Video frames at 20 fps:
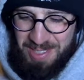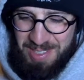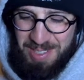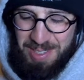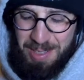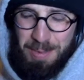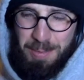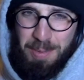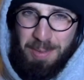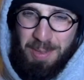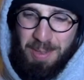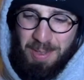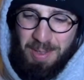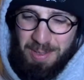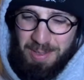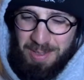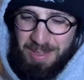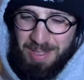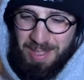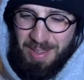sleeping
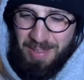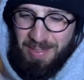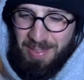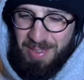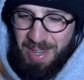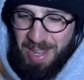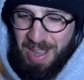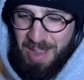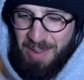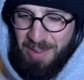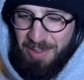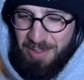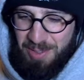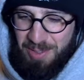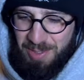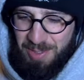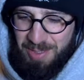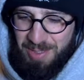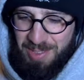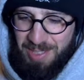on 7 hours
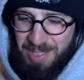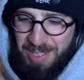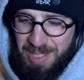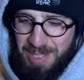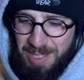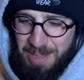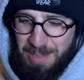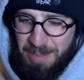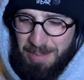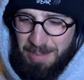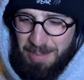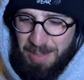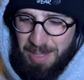of sleep,